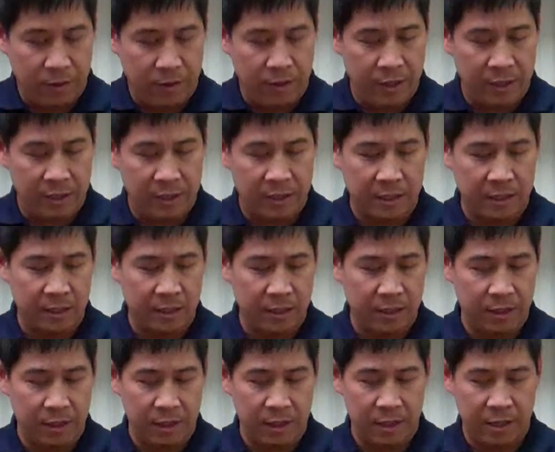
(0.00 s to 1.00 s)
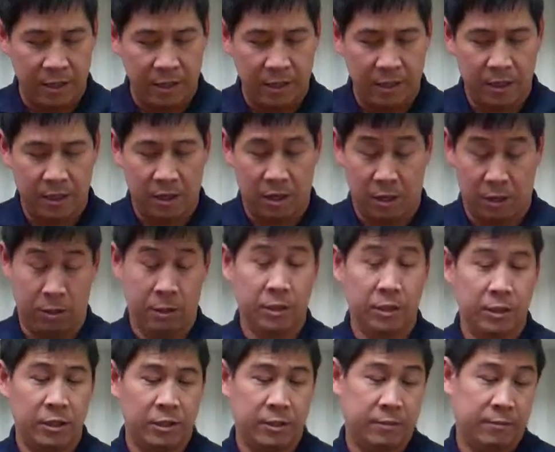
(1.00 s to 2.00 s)
this is the
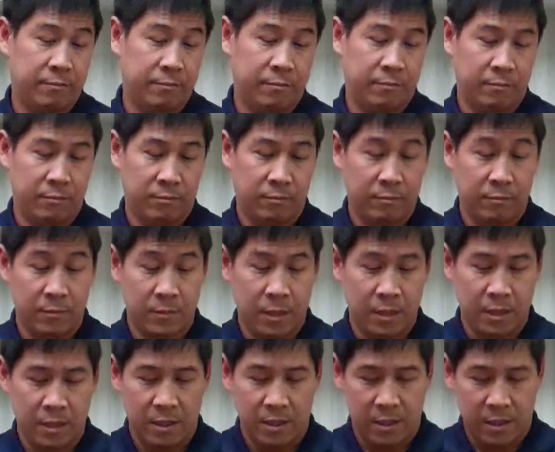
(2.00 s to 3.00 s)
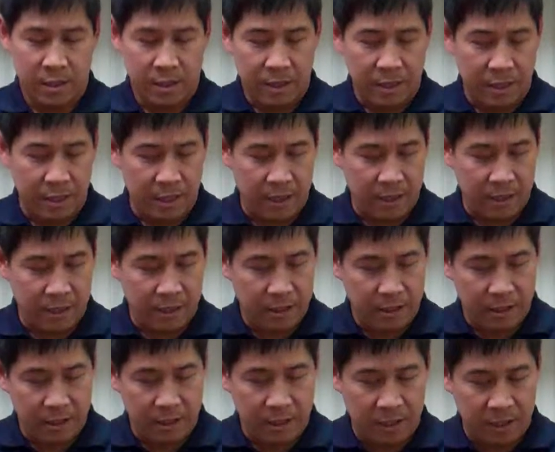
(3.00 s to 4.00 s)
heart, and
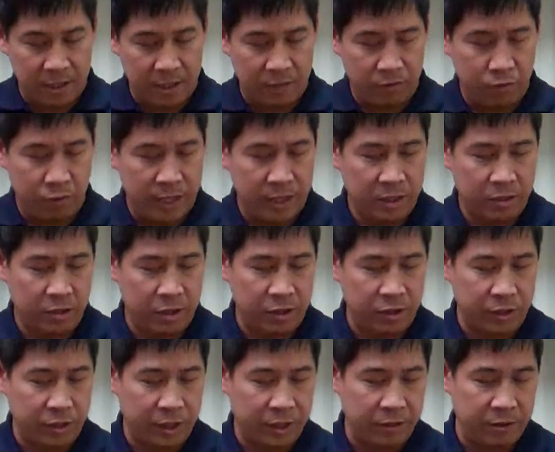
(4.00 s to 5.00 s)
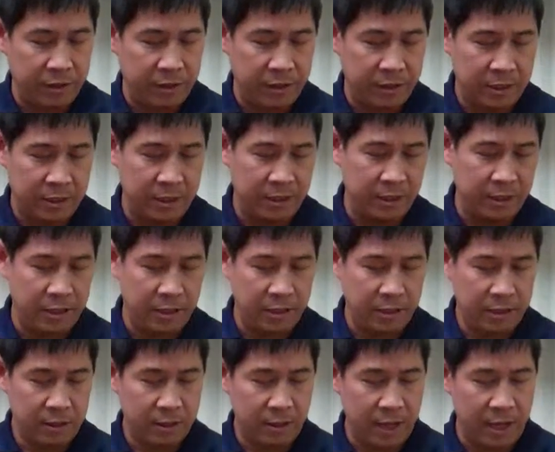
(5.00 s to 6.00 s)
this red structure here is the
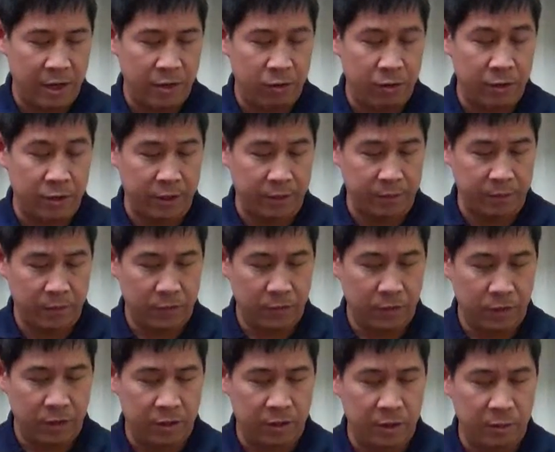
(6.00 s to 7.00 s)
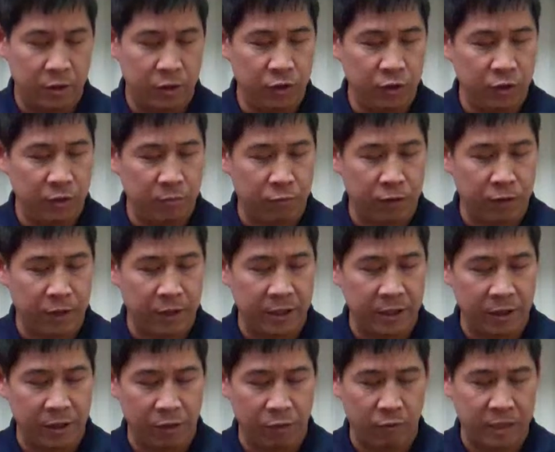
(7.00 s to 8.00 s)
aorta. It's usually broken
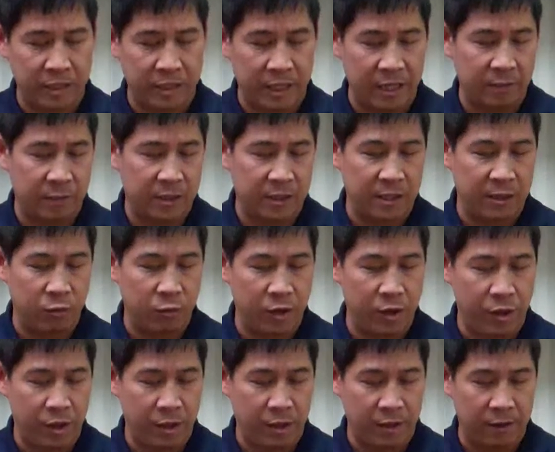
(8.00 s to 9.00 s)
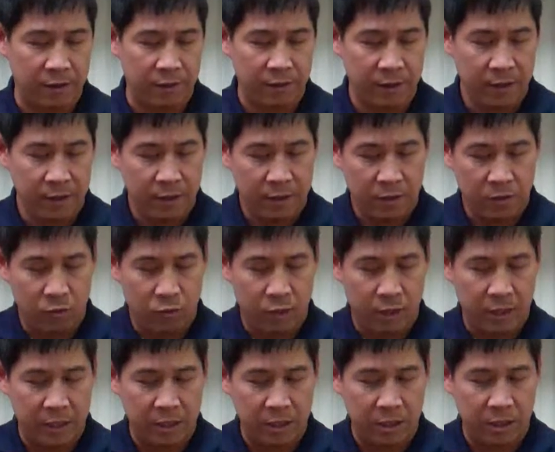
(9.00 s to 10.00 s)
into three segments that we think of.
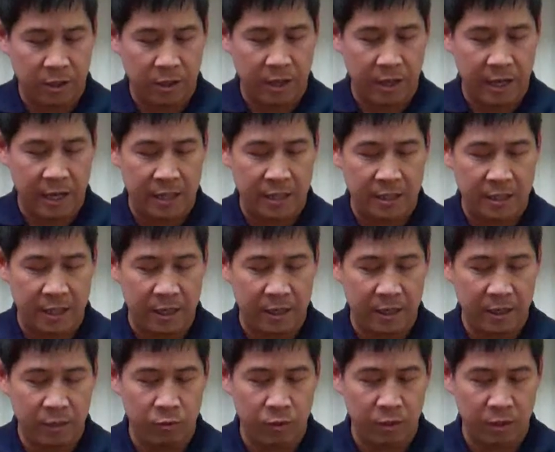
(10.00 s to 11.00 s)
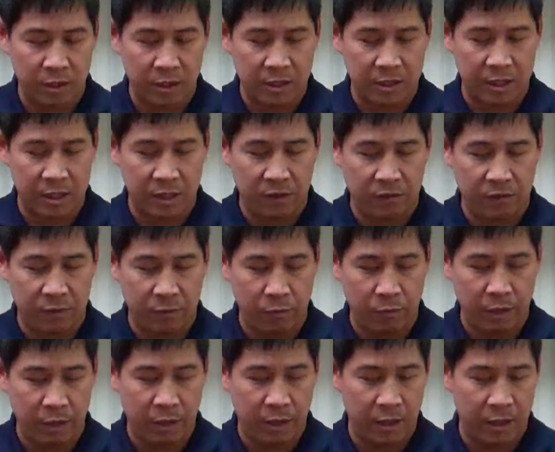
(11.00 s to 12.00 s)
One is called the ascending, which extends from
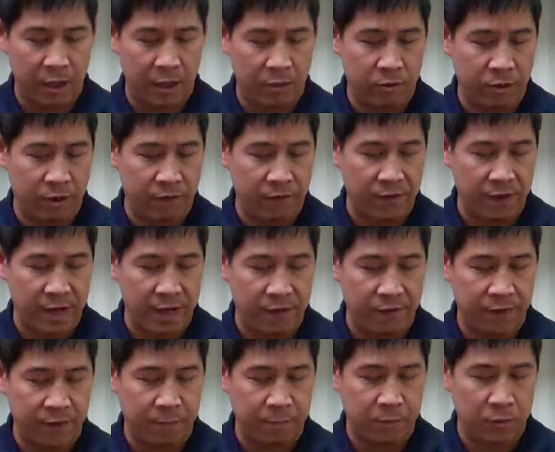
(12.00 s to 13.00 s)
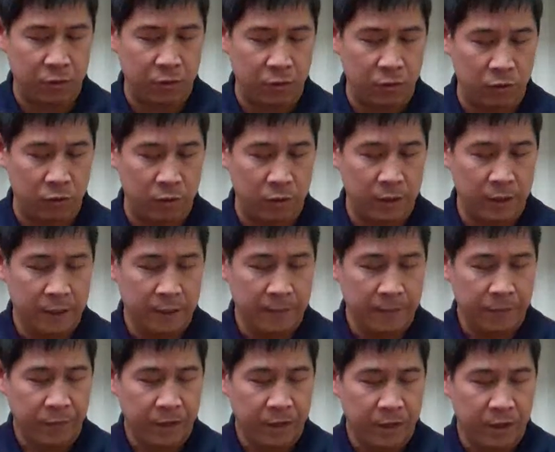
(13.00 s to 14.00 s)
the aortic valve up to
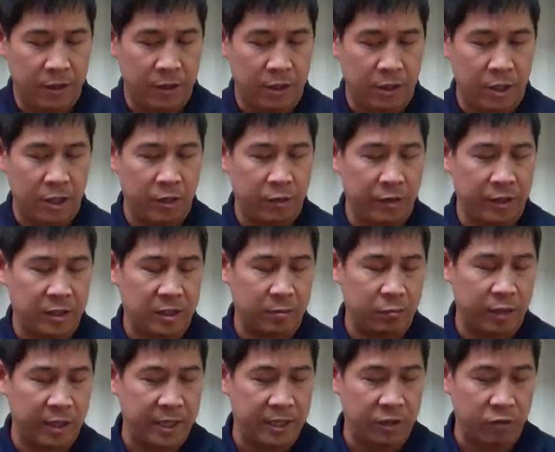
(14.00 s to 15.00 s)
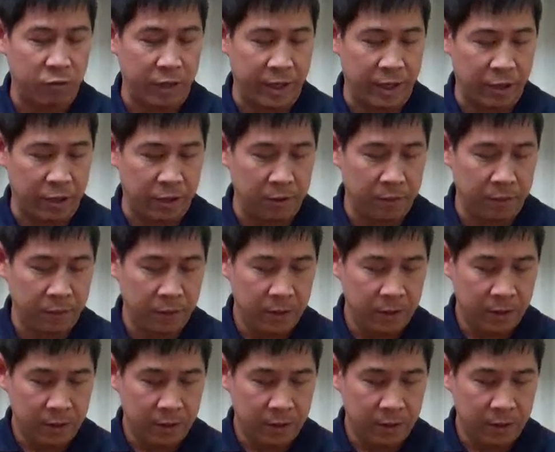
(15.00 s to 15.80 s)
the artery that supplies your right arm.